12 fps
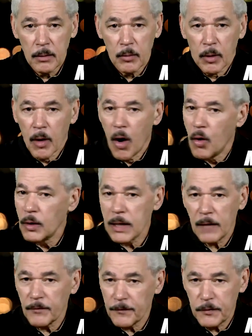We
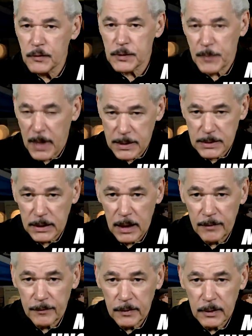only have a few spots
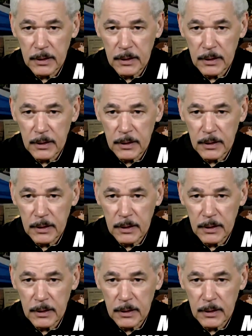left,